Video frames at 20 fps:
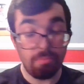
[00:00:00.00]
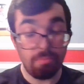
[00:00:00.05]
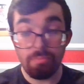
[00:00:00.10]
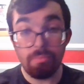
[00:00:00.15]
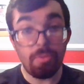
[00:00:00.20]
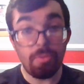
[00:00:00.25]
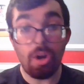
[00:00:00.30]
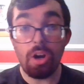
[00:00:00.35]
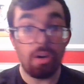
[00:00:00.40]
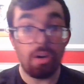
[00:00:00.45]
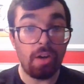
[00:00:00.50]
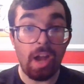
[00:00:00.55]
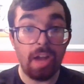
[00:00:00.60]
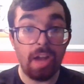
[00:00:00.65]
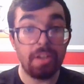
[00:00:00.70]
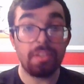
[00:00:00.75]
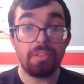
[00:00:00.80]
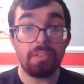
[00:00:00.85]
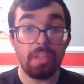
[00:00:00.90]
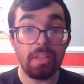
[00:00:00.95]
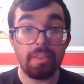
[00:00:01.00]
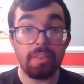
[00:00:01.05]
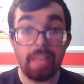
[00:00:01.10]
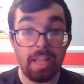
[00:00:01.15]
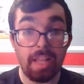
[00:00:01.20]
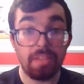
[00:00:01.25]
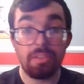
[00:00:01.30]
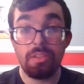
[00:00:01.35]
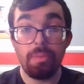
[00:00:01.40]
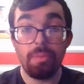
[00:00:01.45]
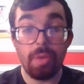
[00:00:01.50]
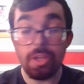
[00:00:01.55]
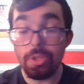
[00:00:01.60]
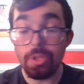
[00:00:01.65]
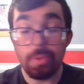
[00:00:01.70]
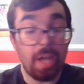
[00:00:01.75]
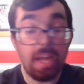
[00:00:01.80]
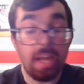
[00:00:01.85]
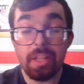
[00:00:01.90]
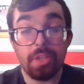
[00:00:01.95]
are honestly that's the what you
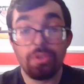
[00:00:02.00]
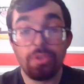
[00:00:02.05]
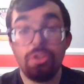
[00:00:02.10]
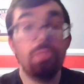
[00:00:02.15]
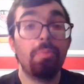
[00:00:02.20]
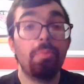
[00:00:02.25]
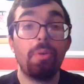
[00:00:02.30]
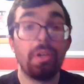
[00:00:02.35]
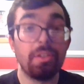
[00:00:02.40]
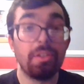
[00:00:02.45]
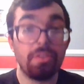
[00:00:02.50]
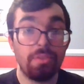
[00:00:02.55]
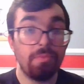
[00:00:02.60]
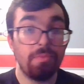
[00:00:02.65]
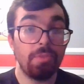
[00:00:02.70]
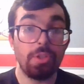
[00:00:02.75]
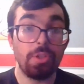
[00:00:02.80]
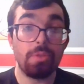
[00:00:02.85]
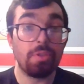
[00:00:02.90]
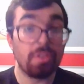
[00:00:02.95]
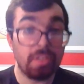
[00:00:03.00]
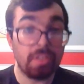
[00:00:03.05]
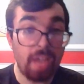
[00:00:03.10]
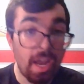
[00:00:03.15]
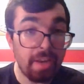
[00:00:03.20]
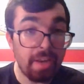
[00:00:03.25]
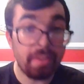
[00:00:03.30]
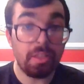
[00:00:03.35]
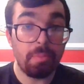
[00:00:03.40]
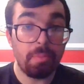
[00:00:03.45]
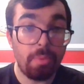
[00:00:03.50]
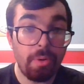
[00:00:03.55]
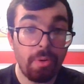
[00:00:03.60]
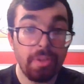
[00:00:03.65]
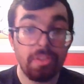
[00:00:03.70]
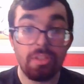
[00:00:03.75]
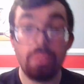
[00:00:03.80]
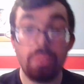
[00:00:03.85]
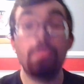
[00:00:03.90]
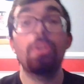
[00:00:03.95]
gotta get two points. You just gotta get the points
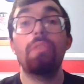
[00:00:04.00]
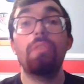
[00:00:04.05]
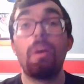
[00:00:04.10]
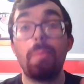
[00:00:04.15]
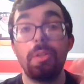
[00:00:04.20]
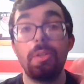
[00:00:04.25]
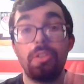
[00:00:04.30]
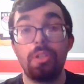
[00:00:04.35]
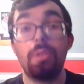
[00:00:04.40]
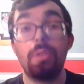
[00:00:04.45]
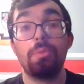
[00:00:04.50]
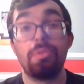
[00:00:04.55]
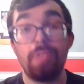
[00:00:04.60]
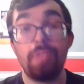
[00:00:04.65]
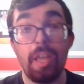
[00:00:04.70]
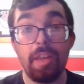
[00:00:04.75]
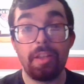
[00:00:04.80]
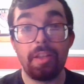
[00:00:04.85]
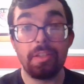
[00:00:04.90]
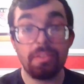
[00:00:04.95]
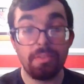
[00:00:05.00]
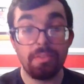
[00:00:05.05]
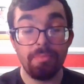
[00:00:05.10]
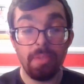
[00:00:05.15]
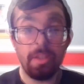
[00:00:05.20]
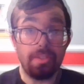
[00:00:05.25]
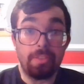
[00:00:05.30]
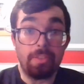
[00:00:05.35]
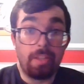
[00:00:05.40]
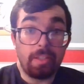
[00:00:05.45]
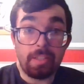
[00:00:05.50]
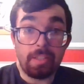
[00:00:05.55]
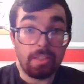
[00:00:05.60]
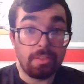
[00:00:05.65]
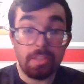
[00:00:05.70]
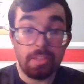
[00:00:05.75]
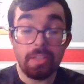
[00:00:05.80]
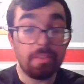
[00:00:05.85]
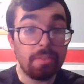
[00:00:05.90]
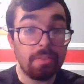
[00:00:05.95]
to move up into those standings. Just like I
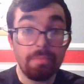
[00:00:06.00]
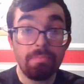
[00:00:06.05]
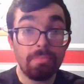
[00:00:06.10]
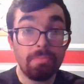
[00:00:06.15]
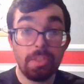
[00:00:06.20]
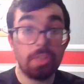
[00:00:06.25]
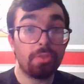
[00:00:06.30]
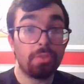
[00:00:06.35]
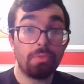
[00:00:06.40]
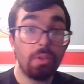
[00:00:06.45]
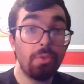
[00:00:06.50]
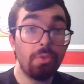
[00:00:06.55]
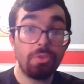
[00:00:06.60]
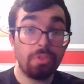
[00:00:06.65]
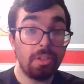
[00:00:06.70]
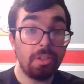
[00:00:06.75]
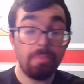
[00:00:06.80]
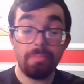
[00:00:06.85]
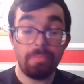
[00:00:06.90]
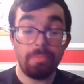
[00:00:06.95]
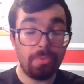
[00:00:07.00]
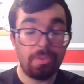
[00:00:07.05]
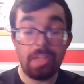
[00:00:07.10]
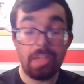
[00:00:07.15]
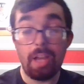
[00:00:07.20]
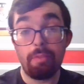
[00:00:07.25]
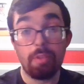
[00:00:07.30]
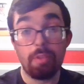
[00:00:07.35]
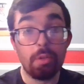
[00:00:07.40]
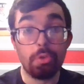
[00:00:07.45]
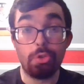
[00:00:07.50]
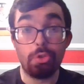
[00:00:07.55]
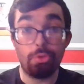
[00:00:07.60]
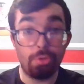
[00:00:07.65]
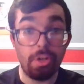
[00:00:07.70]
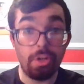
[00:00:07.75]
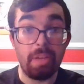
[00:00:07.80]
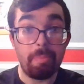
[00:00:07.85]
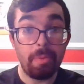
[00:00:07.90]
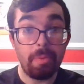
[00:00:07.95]
said, this road trip, well, not road
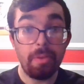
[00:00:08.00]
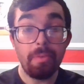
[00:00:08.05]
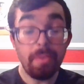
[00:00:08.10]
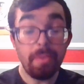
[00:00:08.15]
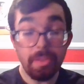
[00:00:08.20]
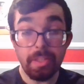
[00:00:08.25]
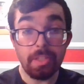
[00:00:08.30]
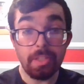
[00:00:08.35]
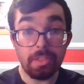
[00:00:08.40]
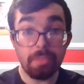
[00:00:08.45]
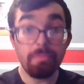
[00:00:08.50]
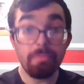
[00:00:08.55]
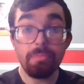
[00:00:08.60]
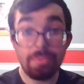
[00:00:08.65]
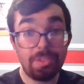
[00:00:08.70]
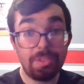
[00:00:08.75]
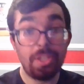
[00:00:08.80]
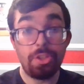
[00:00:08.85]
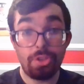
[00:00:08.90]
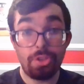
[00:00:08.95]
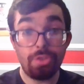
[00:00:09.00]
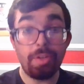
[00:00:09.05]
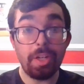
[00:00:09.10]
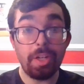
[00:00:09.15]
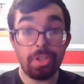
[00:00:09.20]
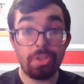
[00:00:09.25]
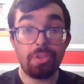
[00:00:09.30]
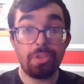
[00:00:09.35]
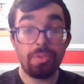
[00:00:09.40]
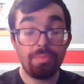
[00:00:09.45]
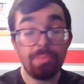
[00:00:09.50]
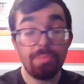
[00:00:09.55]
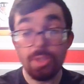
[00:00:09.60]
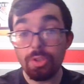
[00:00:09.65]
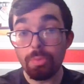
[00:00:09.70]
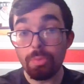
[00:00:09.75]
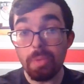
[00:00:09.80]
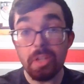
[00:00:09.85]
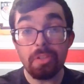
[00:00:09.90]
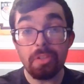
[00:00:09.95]
trip. This this stretch
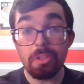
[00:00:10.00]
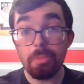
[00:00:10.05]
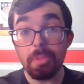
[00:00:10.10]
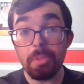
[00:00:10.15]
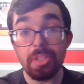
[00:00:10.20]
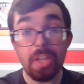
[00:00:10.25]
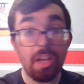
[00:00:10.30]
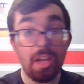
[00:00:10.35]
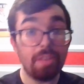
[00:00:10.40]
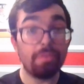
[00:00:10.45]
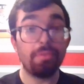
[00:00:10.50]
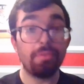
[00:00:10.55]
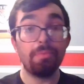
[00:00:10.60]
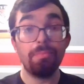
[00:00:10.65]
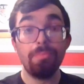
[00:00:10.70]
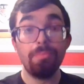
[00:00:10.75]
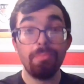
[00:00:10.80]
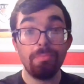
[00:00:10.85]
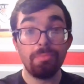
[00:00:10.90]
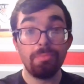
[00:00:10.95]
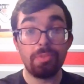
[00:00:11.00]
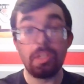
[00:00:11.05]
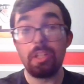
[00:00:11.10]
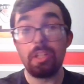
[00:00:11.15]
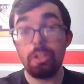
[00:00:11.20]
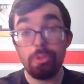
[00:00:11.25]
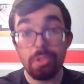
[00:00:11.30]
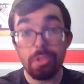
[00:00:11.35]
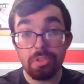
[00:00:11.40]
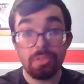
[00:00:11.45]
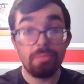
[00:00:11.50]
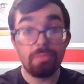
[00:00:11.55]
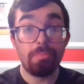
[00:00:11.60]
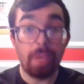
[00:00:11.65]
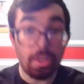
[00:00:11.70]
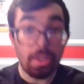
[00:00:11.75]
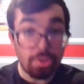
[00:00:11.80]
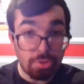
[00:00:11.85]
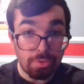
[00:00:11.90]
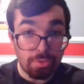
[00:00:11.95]
this week is gonna be tough. St. Louis,
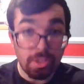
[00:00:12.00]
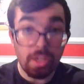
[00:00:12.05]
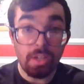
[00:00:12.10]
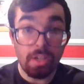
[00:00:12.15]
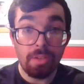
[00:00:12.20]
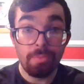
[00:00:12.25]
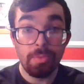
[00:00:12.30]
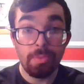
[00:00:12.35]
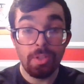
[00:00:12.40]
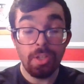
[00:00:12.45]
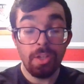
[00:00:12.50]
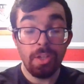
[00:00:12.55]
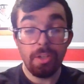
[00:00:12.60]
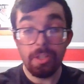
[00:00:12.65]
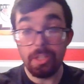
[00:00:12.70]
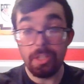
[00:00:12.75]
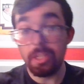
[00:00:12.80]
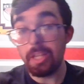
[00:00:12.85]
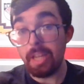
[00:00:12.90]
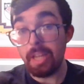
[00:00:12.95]
Montreal, and then you get